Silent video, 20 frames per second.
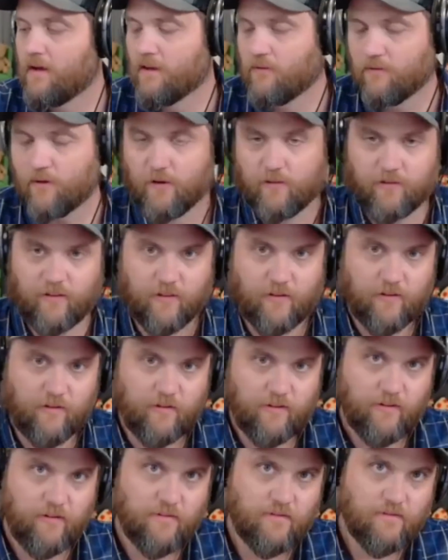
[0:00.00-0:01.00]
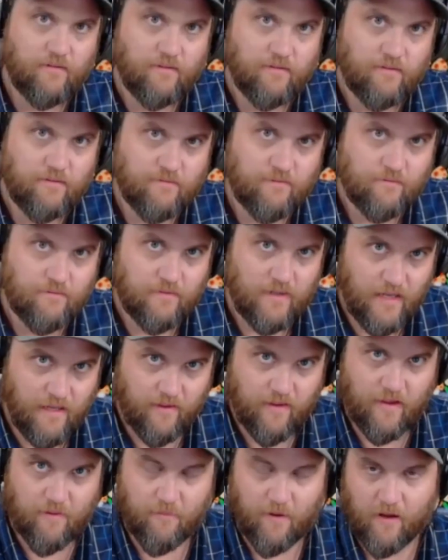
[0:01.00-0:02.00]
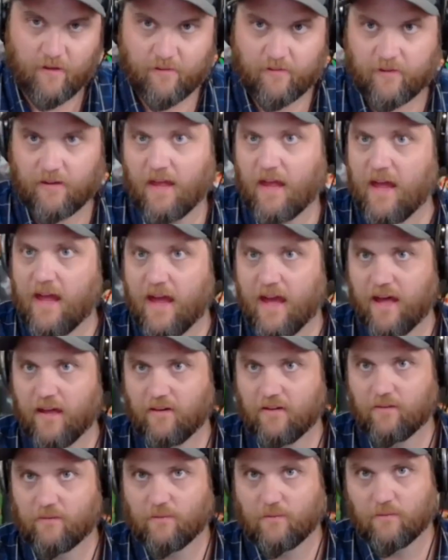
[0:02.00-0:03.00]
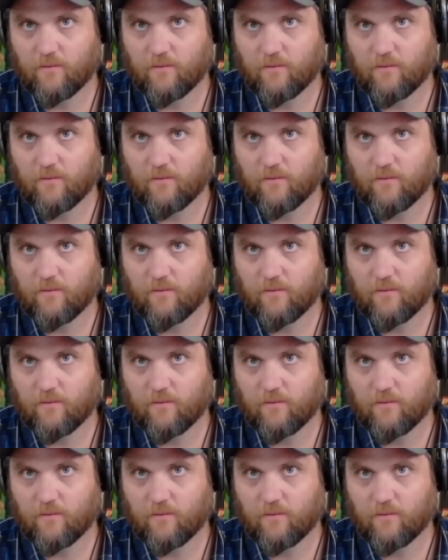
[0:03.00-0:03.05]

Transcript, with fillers: versus Elon Musk and